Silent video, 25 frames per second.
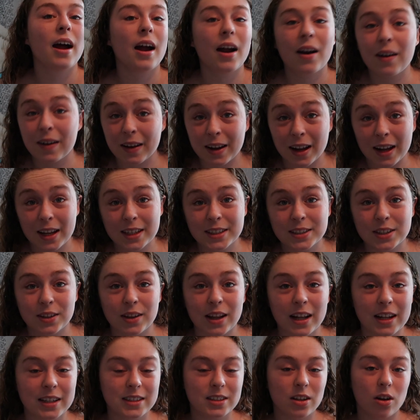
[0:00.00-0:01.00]
Alright guys, so
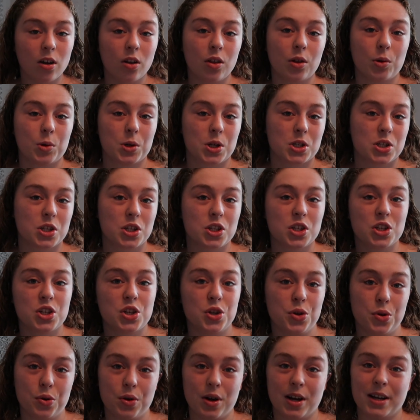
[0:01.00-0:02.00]
that is all the questions
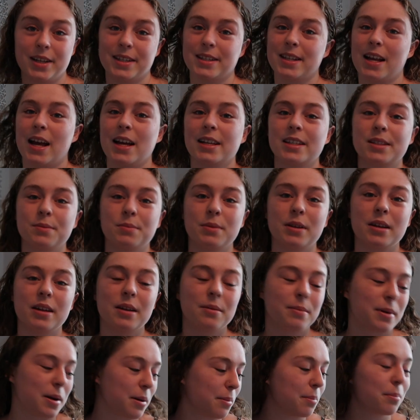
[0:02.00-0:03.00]
you guys asked me
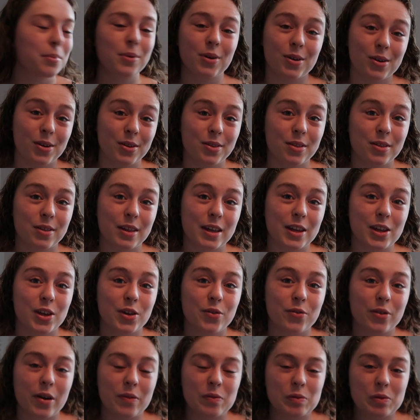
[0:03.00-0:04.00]
about birth. Thank
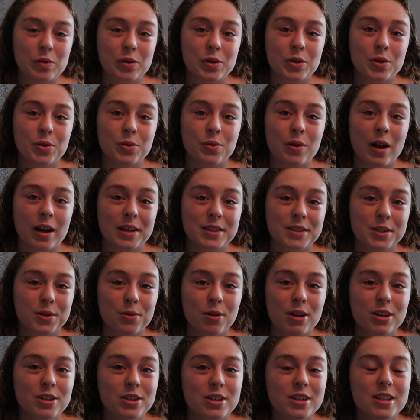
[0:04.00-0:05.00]
you for everyone who asked
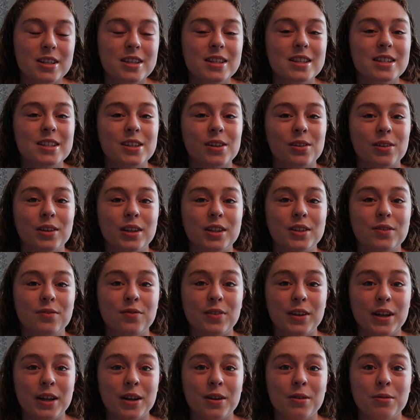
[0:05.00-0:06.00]
questions, so this
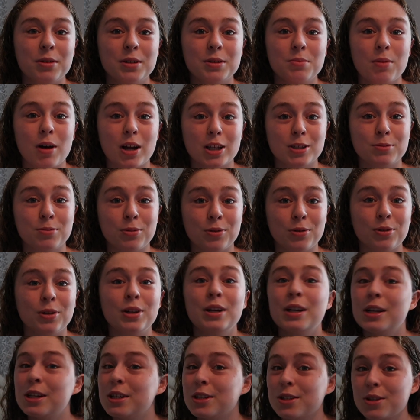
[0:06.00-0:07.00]
video was possible
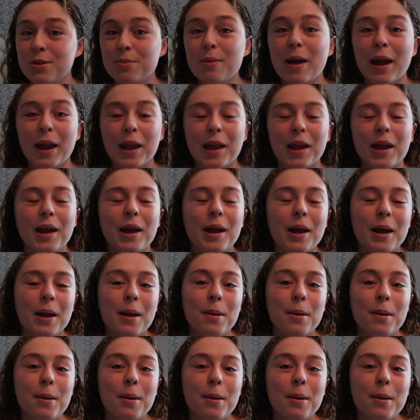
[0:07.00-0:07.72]
to make.